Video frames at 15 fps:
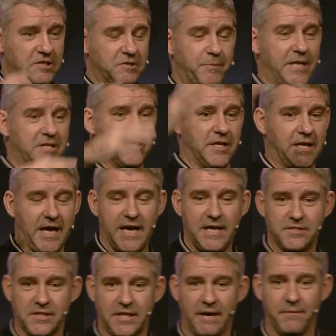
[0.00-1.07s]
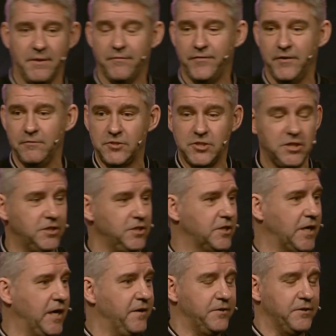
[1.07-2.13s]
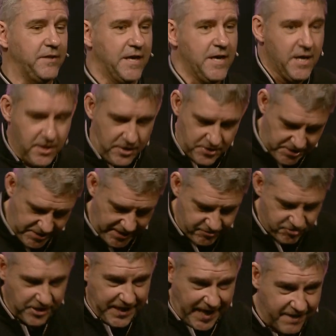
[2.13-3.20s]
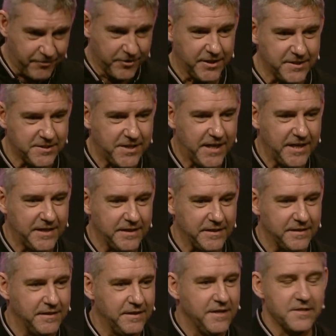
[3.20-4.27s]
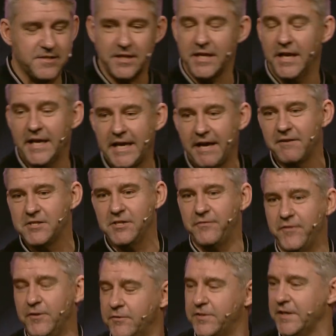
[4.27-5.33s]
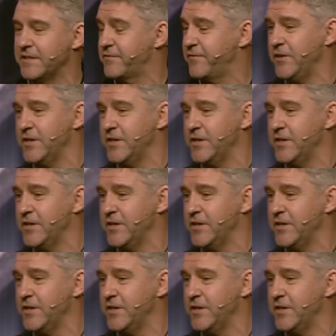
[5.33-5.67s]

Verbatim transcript: got a special occasion coming in the future. You, you can't do that because literally everything's taken. So, can I encourage you a few things?